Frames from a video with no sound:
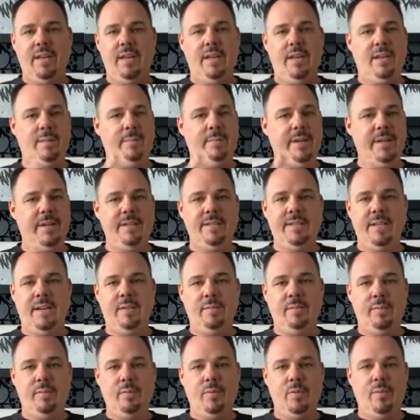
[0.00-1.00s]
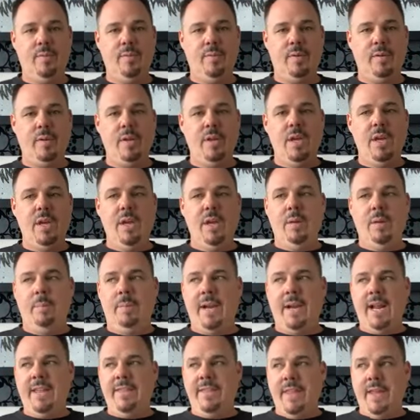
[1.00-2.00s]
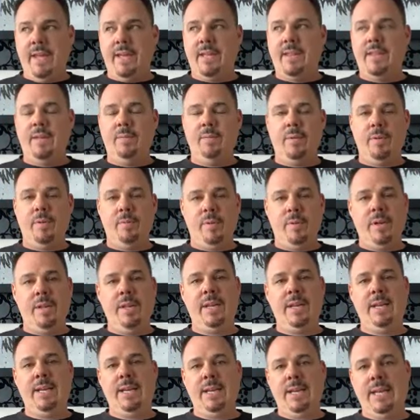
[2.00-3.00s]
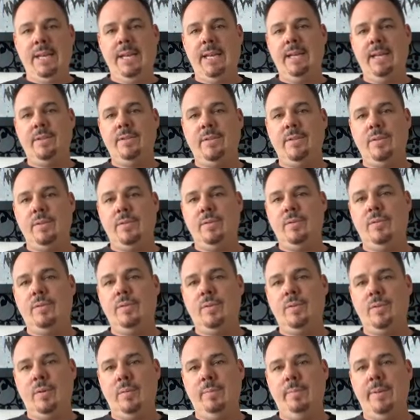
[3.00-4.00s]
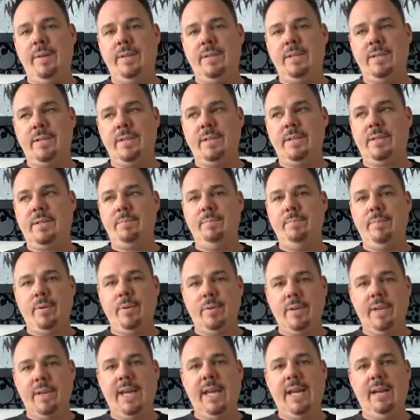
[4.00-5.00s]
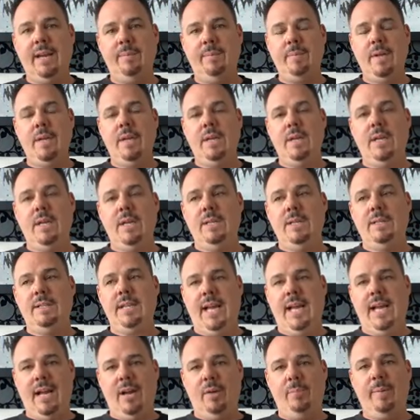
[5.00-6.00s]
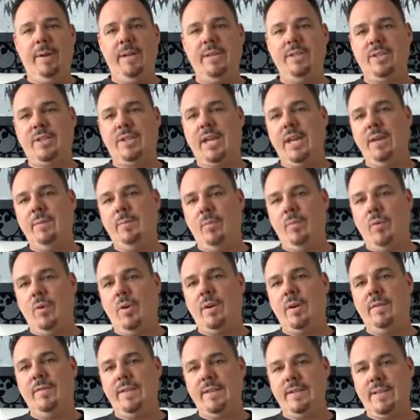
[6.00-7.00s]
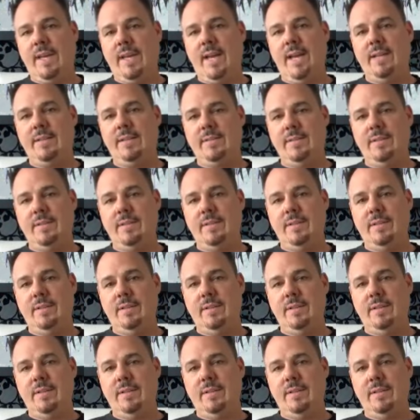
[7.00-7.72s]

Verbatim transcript: it could be in dent removal. But I think that we really need to do a business boot camp to help educate more of these guys.